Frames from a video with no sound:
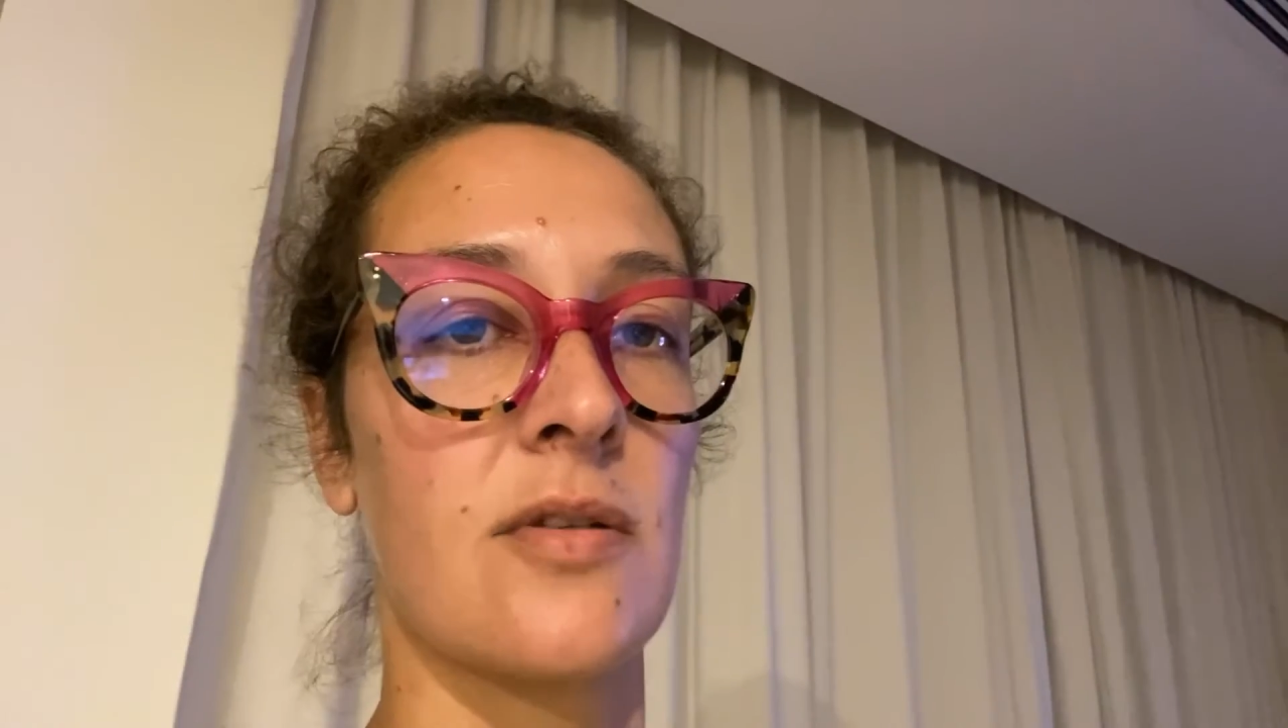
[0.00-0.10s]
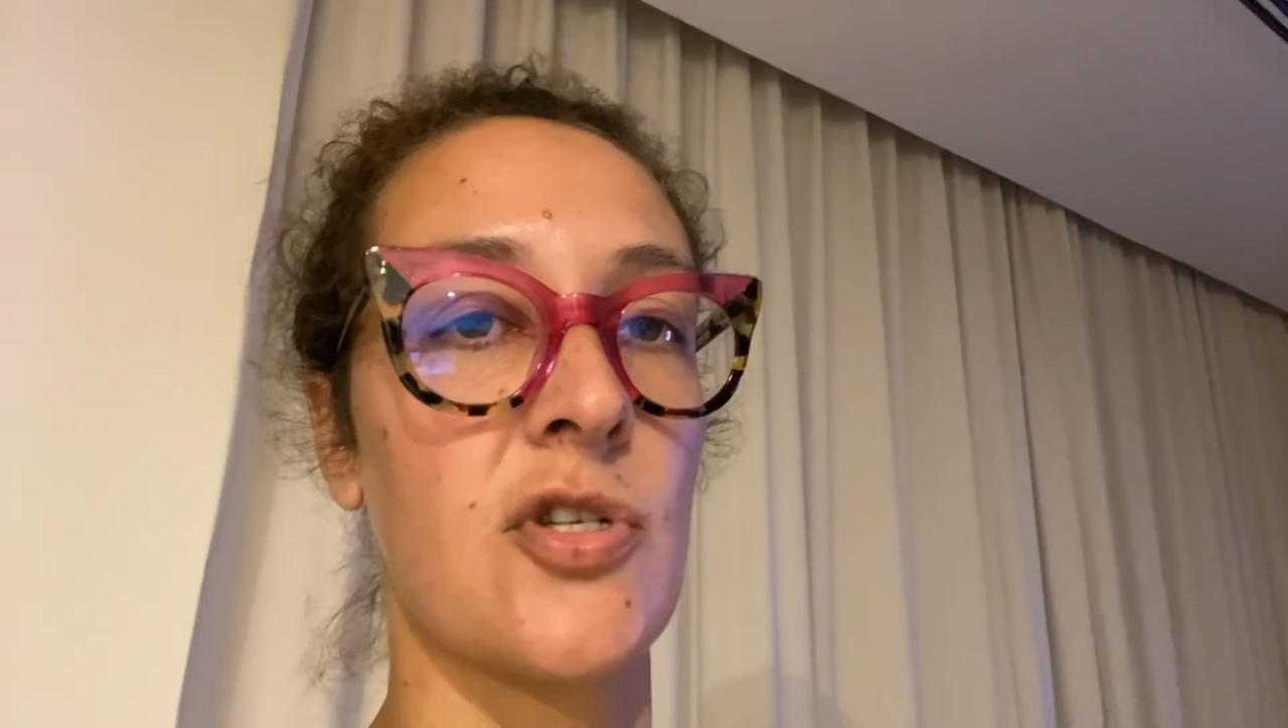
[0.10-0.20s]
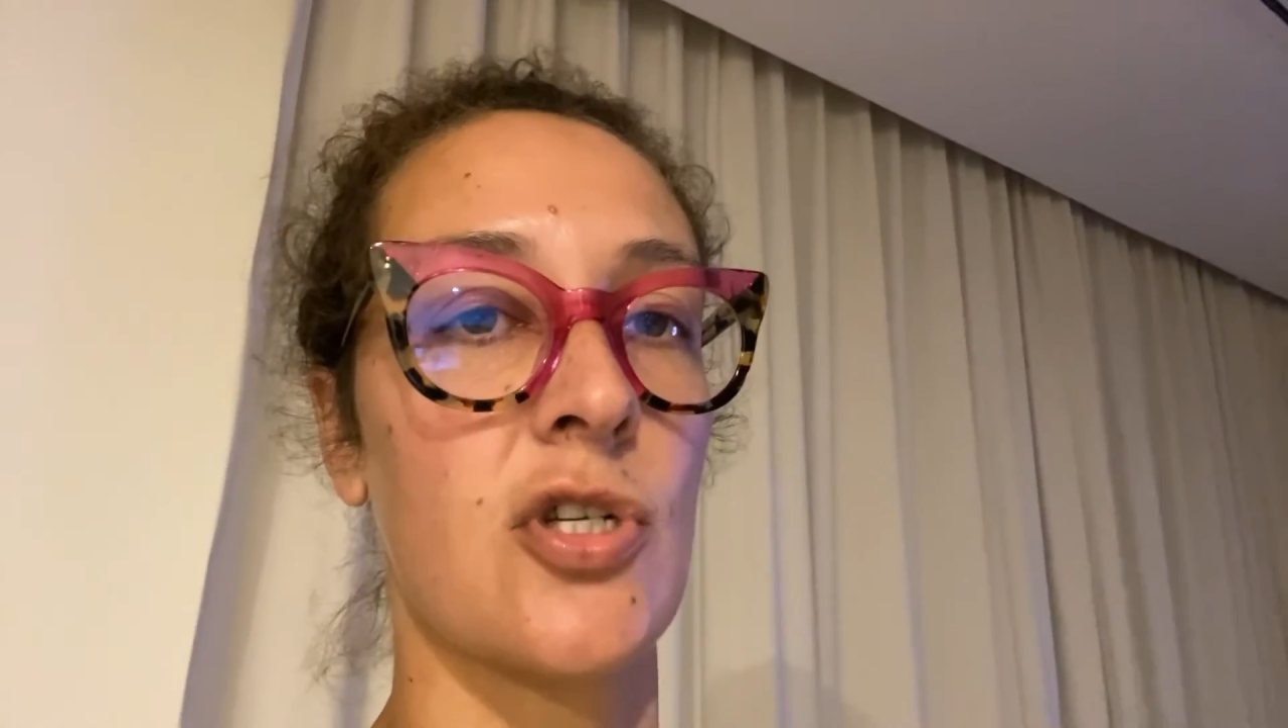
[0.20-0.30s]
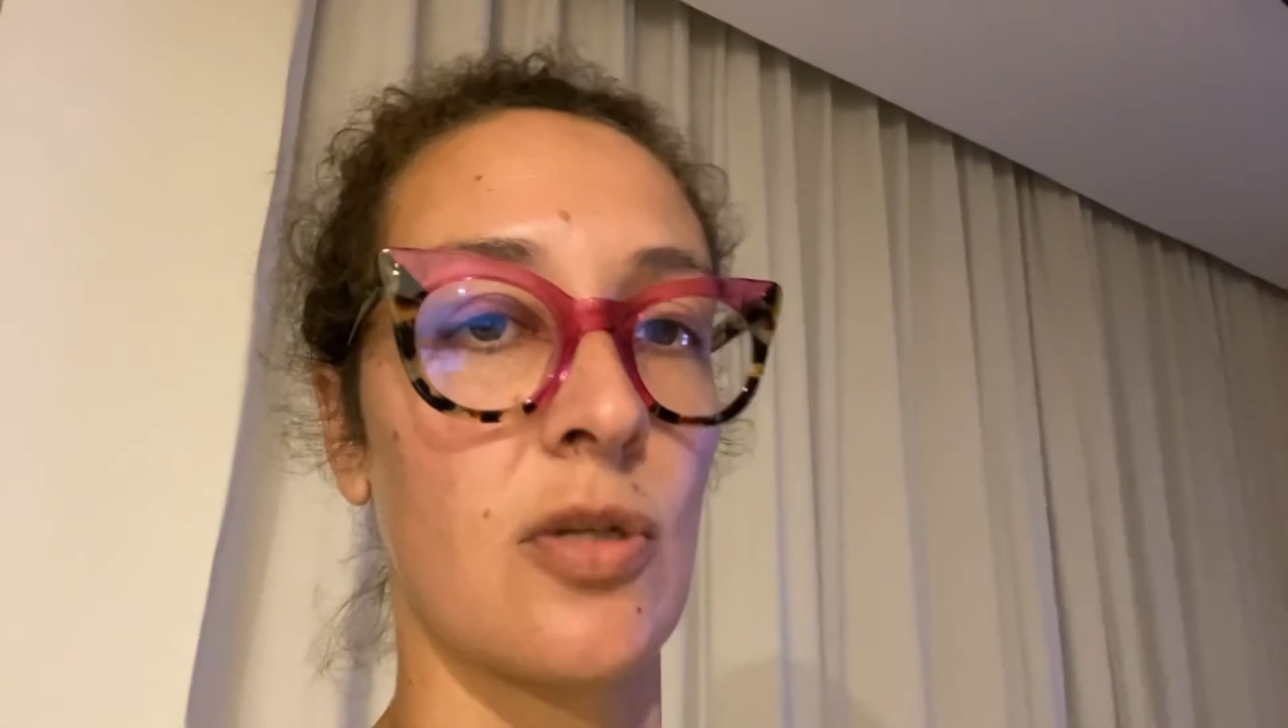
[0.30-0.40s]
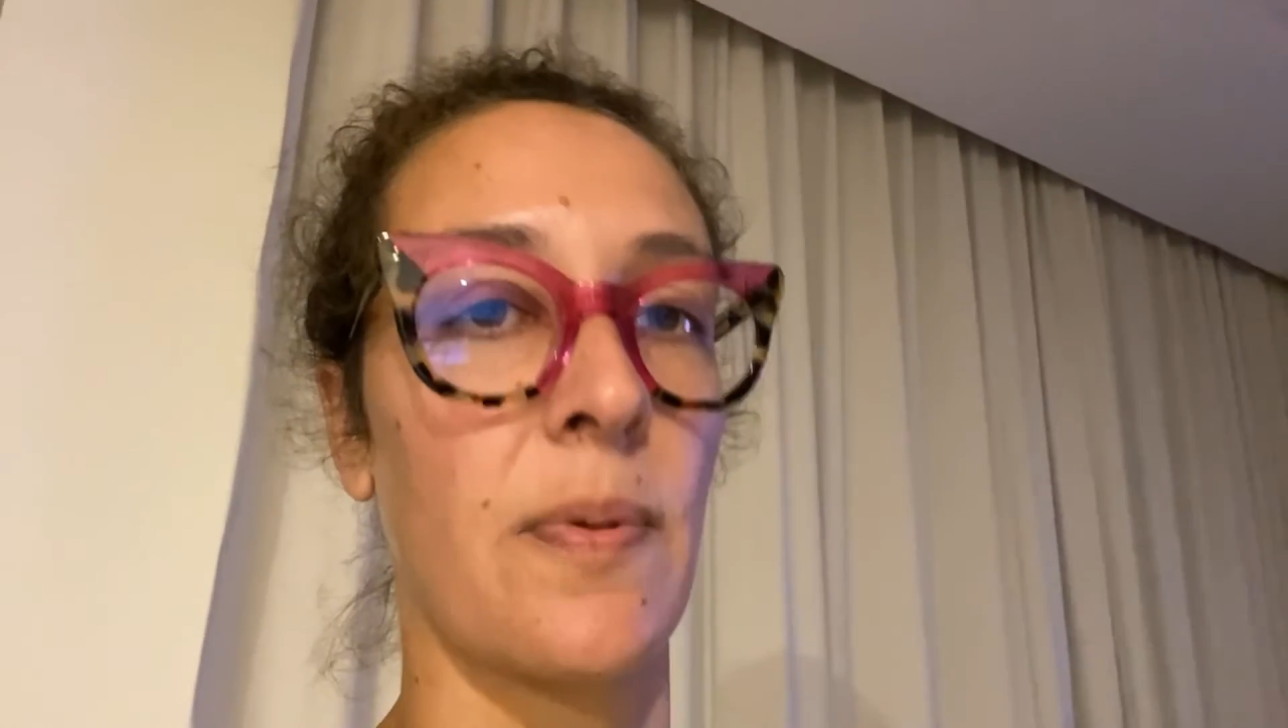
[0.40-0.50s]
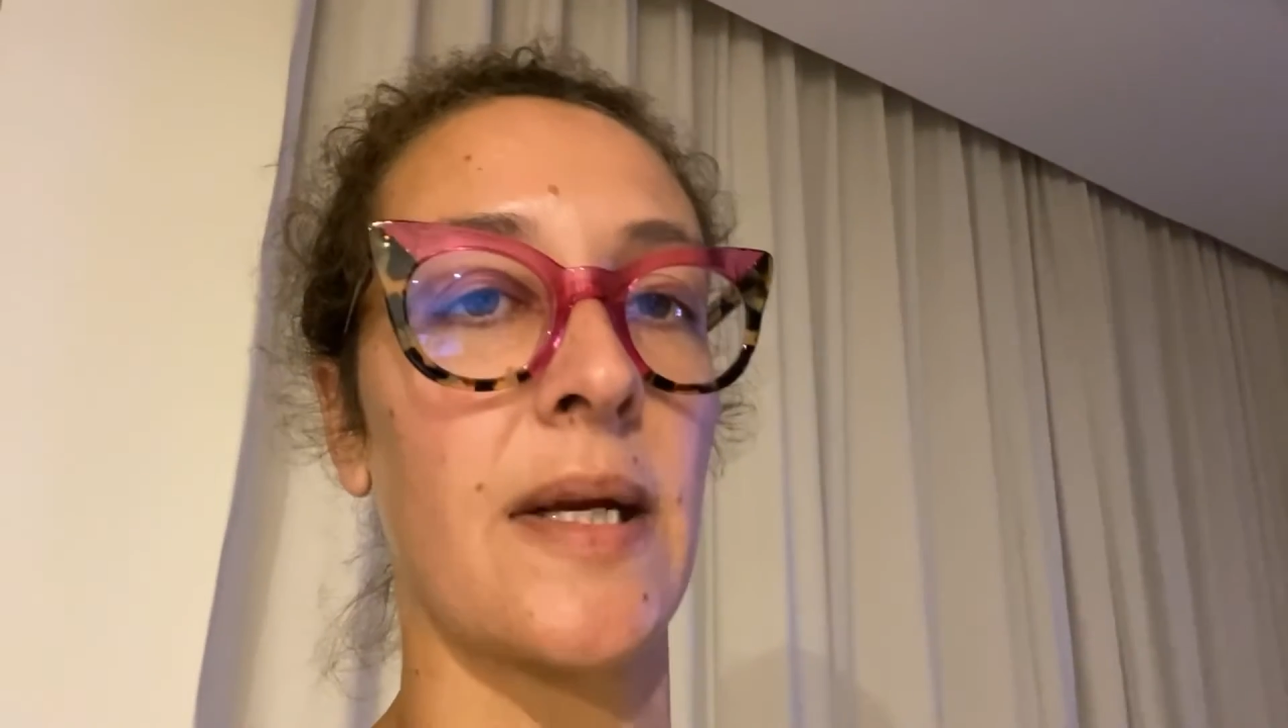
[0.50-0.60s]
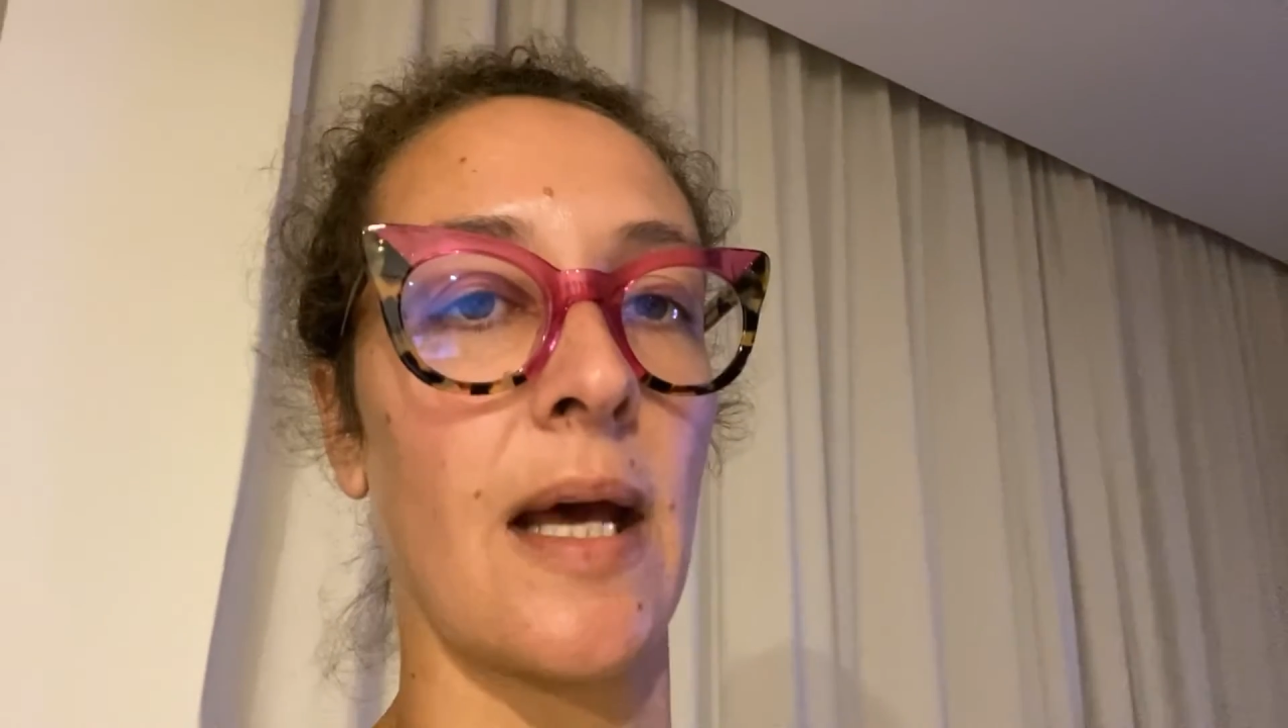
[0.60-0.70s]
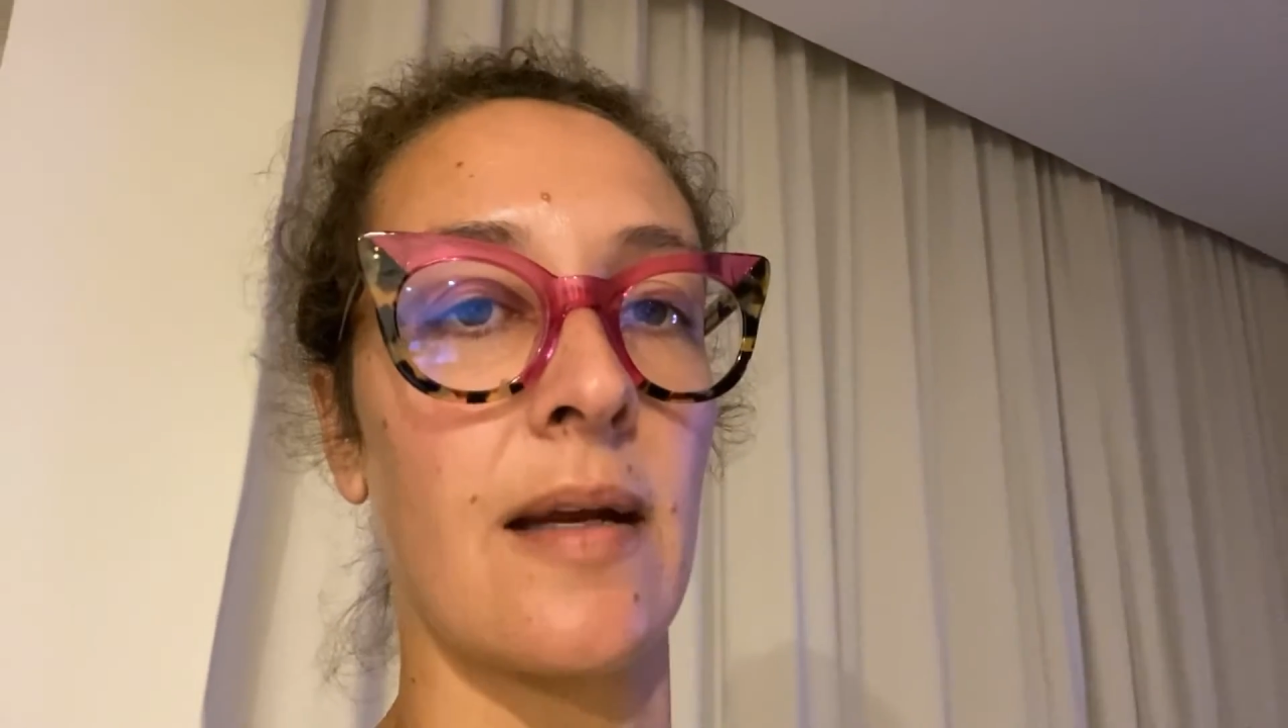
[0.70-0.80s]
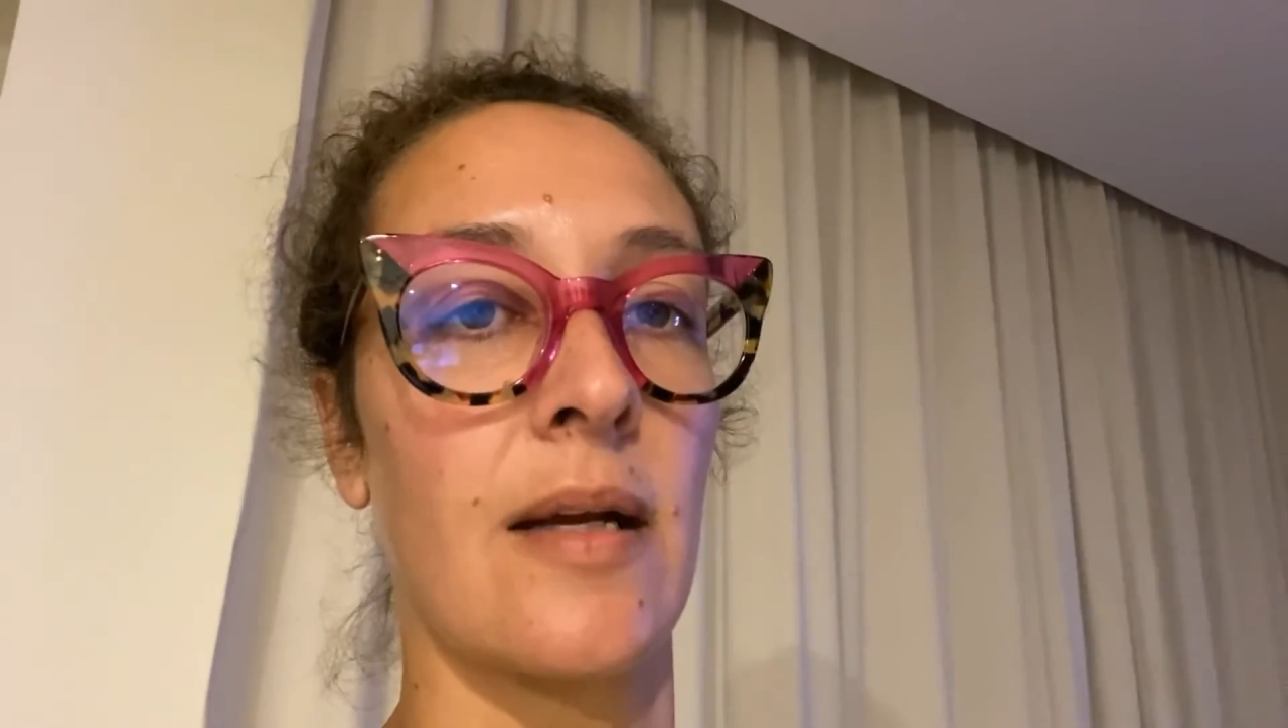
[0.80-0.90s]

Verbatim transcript: stupid and